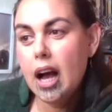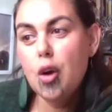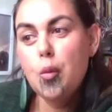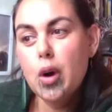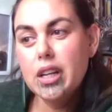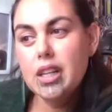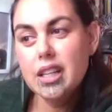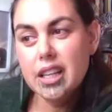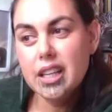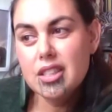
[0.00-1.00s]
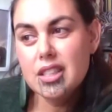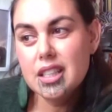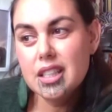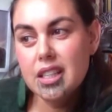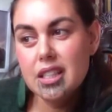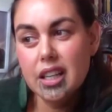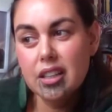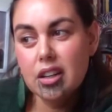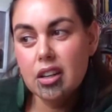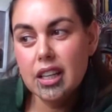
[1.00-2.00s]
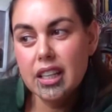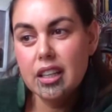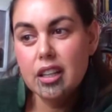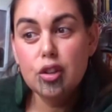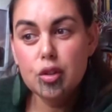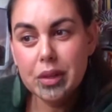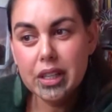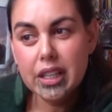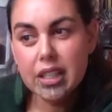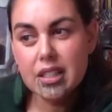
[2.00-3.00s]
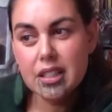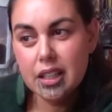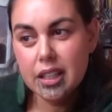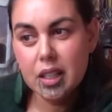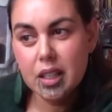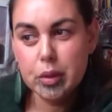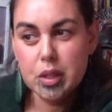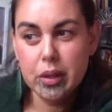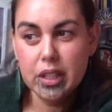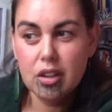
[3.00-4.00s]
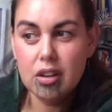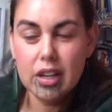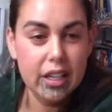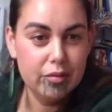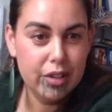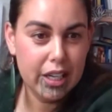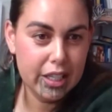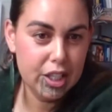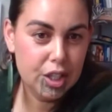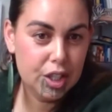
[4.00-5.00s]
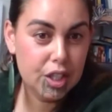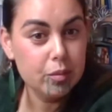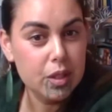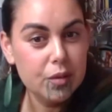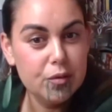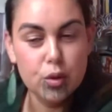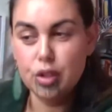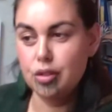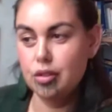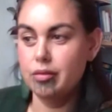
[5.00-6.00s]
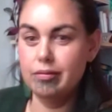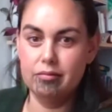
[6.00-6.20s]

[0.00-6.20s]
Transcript: I wonder how disease and kai illuminates the link between kai and relationships for you